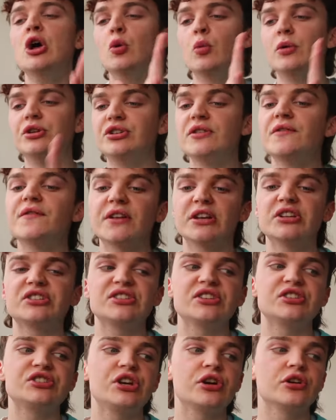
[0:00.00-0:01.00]
when you finish
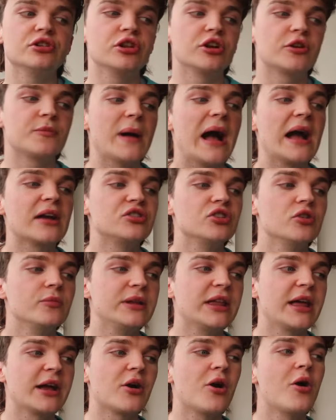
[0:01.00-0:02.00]
this year and look back, you'll
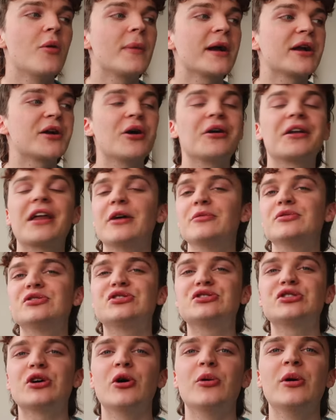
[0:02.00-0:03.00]
be like, oh my god, I was
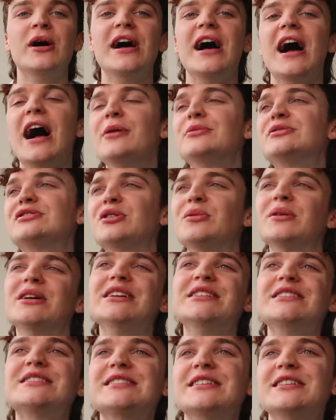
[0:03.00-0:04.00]
so
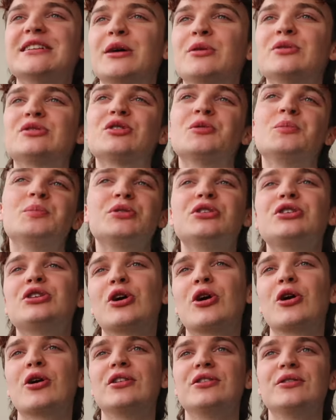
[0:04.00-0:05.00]
innocent, and I was so
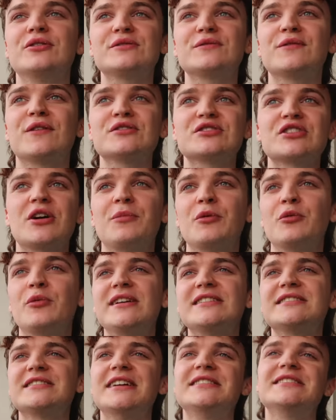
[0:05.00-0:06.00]
pure in those first couple
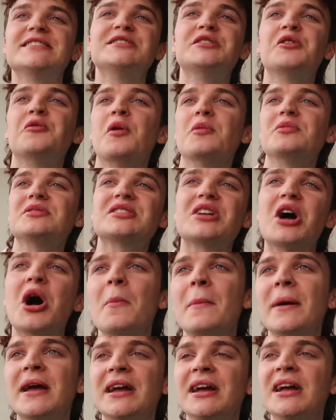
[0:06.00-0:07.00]
weeks, and I didn't know what was
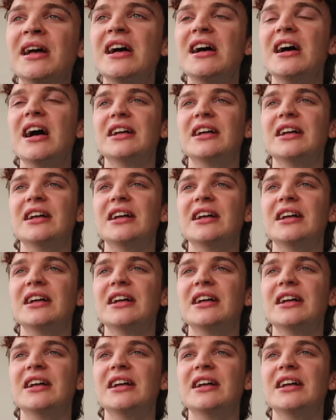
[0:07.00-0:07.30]
coming.